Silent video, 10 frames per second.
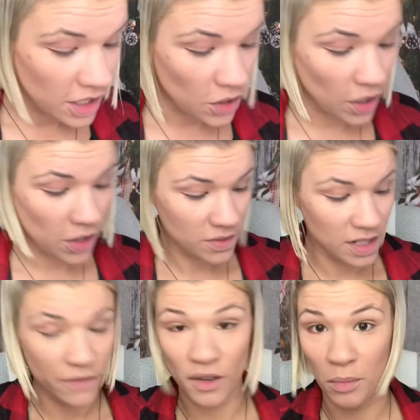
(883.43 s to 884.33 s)
You can use
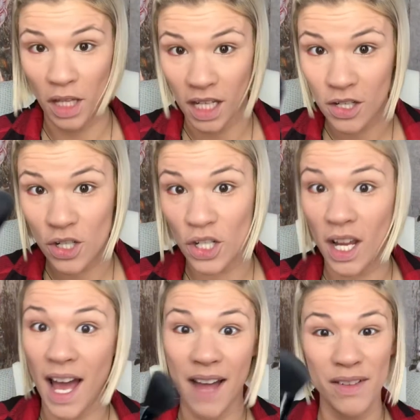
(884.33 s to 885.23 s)
this for blush.
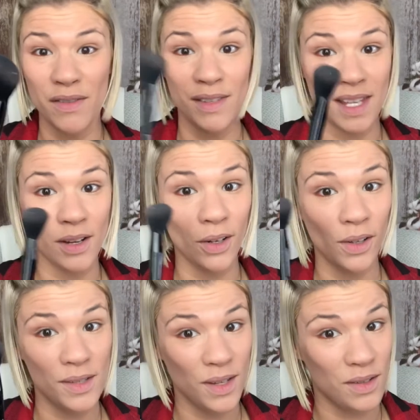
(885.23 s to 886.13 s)
I've even seen
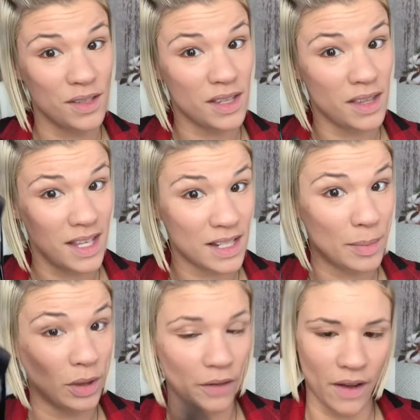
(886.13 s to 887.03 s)
girls use this to
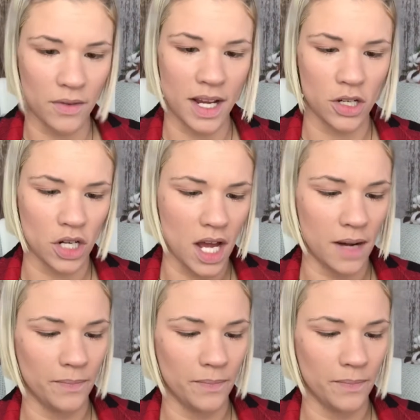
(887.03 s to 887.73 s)
put their foundation on.